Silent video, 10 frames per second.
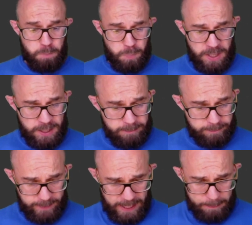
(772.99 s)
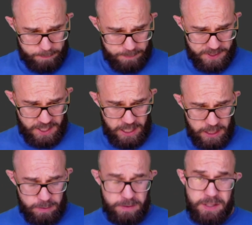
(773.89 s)
being,
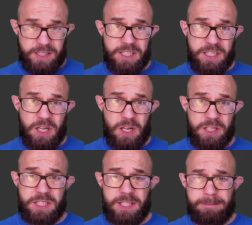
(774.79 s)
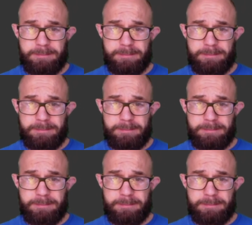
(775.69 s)
absolute disaster.